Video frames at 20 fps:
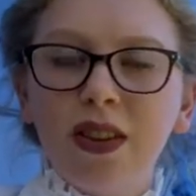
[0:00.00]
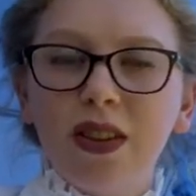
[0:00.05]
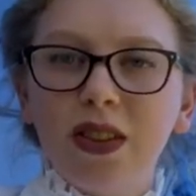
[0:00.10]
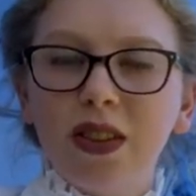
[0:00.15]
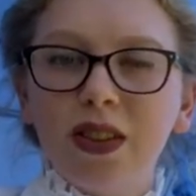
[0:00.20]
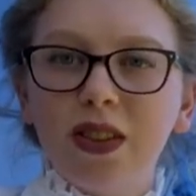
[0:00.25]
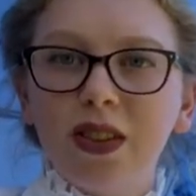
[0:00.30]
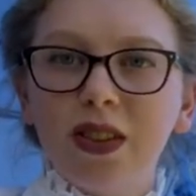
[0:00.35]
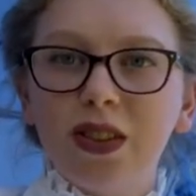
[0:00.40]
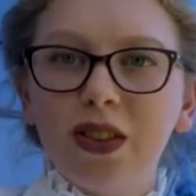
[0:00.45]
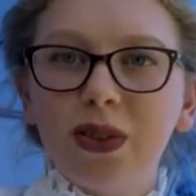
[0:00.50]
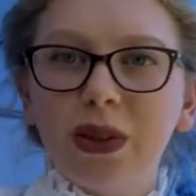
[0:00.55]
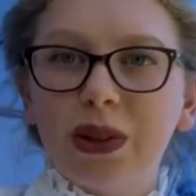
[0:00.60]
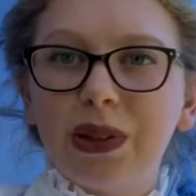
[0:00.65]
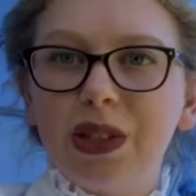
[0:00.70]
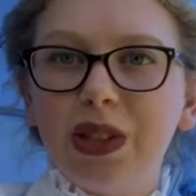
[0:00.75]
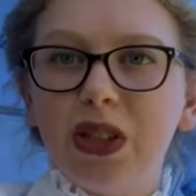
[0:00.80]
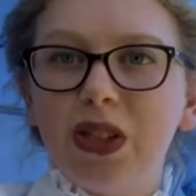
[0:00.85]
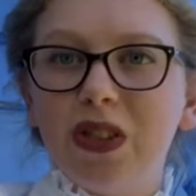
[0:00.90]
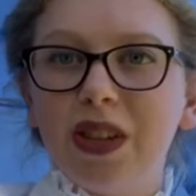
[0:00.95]
their soil
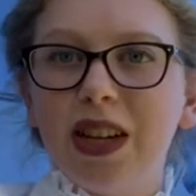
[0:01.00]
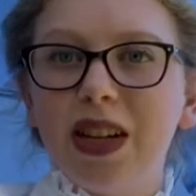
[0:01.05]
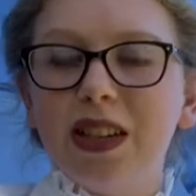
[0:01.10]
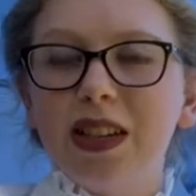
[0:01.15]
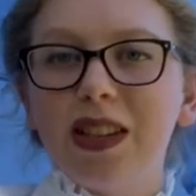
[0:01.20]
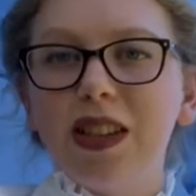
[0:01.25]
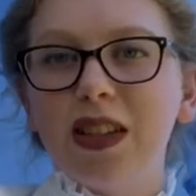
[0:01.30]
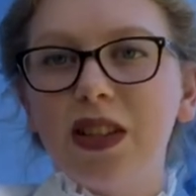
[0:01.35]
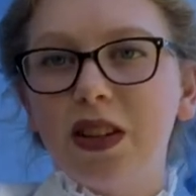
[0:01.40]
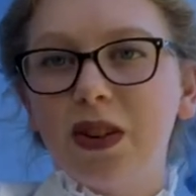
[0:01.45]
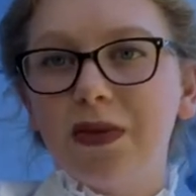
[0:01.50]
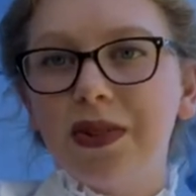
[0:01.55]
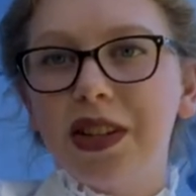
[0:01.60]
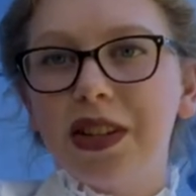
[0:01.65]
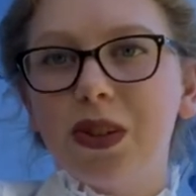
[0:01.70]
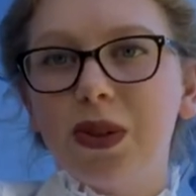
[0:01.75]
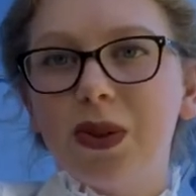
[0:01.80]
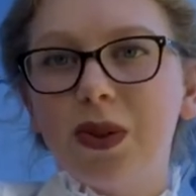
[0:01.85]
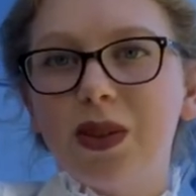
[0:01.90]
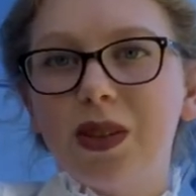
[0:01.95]
nutrients, their
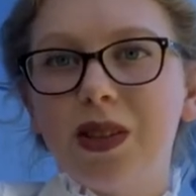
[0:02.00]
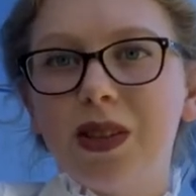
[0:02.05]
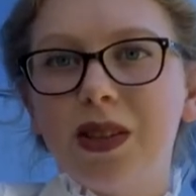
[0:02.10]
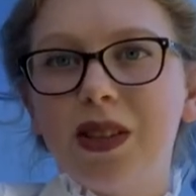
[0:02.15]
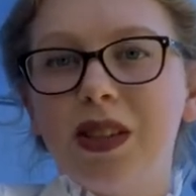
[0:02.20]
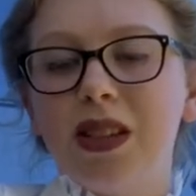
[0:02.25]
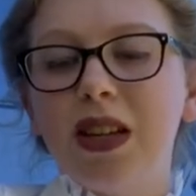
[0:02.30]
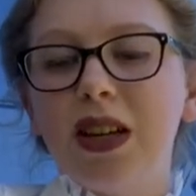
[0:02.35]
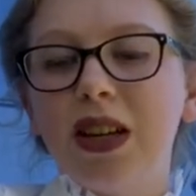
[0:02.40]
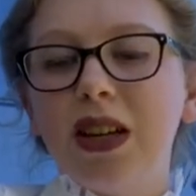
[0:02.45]
resources,